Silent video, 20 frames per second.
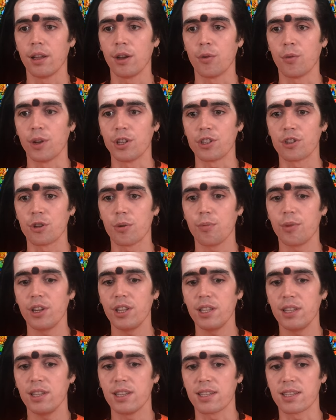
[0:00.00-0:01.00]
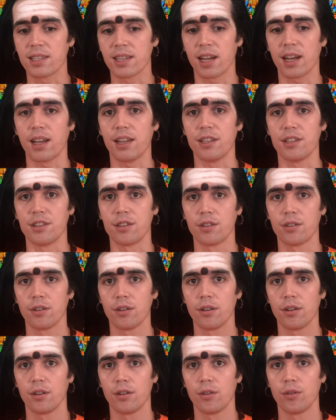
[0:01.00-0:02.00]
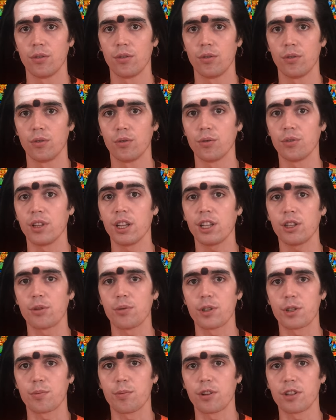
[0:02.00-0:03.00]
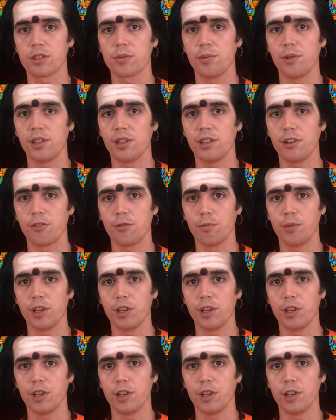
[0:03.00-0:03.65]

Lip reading: when somebody decides to take the responsibility of